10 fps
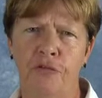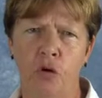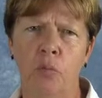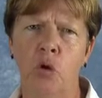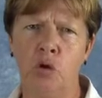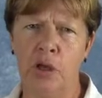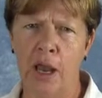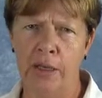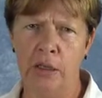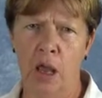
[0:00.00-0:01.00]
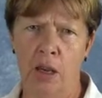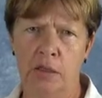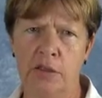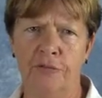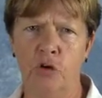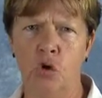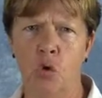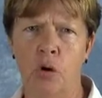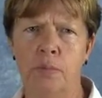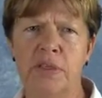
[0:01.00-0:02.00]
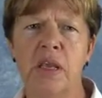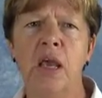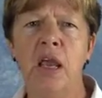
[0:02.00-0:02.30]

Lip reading: and formal guidelines for norms.